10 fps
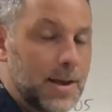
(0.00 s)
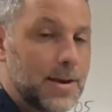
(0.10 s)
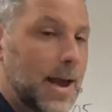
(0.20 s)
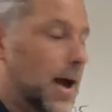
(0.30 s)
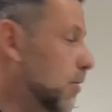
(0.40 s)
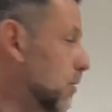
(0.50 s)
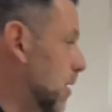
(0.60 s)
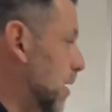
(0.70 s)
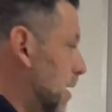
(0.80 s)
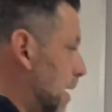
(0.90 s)
Now,
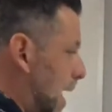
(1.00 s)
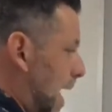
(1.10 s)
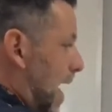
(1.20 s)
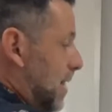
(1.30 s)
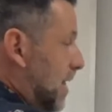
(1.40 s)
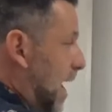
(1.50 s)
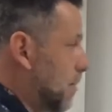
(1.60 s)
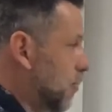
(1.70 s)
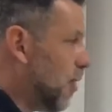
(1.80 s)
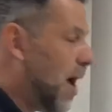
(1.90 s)
at
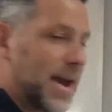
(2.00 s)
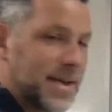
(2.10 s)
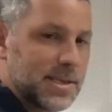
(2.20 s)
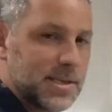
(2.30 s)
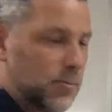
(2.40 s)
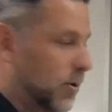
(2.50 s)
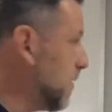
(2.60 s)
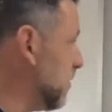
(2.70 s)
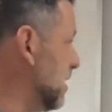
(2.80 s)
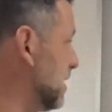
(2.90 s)
that price,
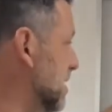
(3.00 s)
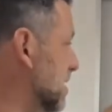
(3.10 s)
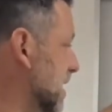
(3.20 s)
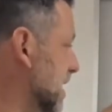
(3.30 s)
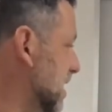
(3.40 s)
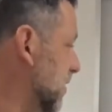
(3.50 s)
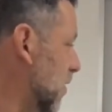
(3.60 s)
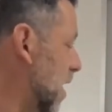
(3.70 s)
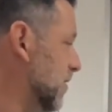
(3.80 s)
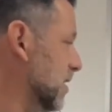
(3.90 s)
whatever this is, like I said,
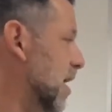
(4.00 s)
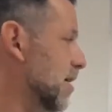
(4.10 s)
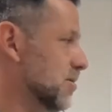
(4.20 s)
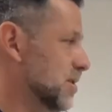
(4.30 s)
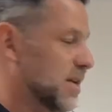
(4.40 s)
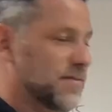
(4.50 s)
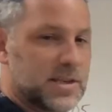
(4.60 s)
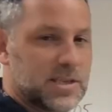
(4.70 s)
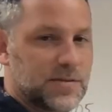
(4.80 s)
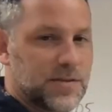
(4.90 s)
for avocados, if
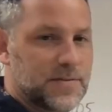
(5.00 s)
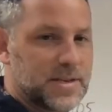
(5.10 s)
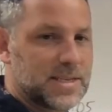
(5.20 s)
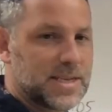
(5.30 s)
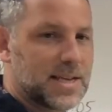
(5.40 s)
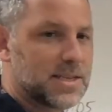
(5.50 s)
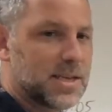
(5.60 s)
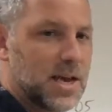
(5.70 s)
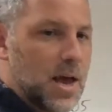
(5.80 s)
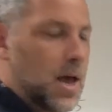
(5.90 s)
this is 50 cents,
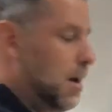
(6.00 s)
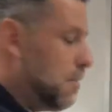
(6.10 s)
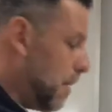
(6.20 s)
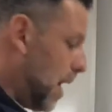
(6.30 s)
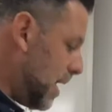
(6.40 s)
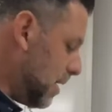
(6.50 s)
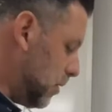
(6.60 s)
my